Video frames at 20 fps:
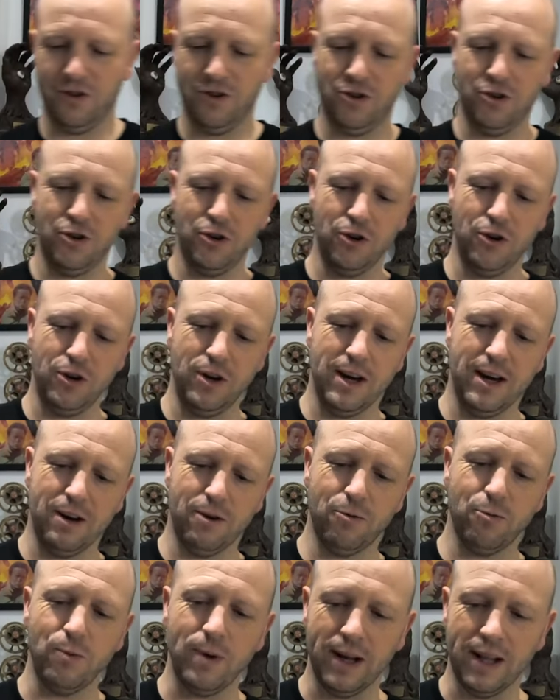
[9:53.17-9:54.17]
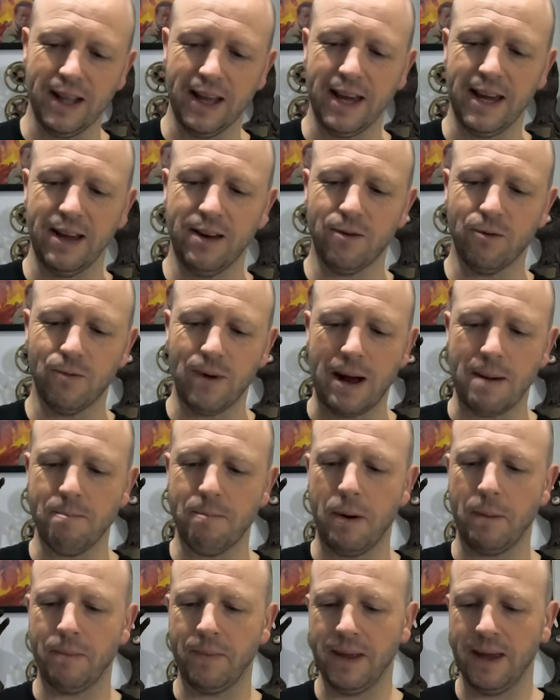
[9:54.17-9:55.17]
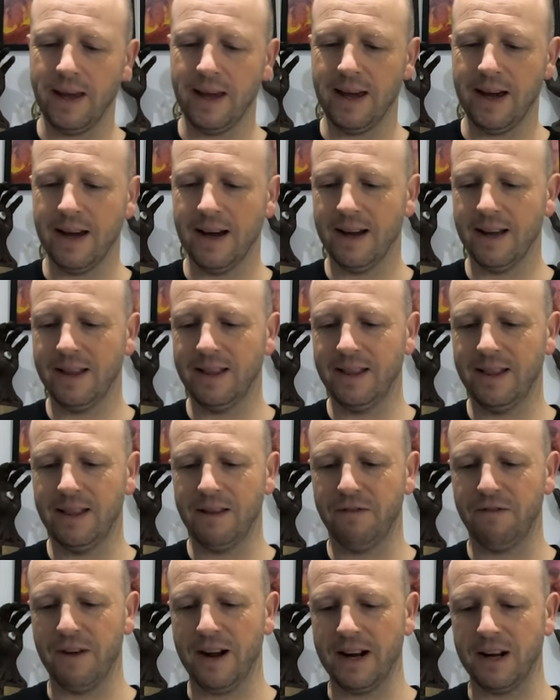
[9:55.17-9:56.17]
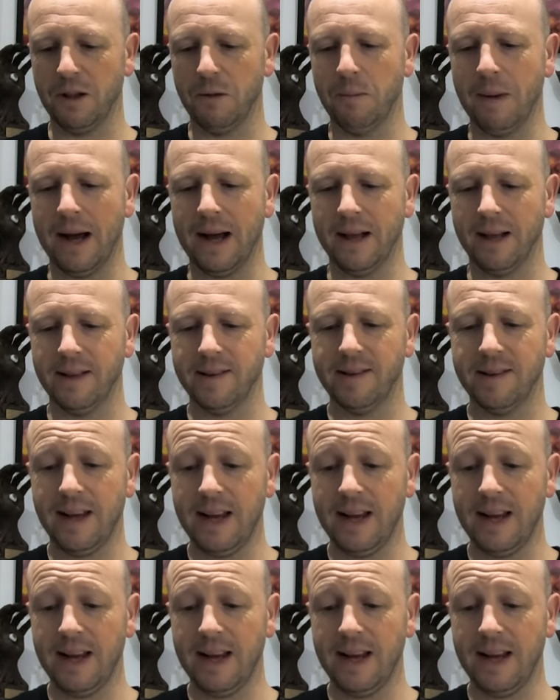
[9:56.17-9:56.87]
to really ramp up the final battles.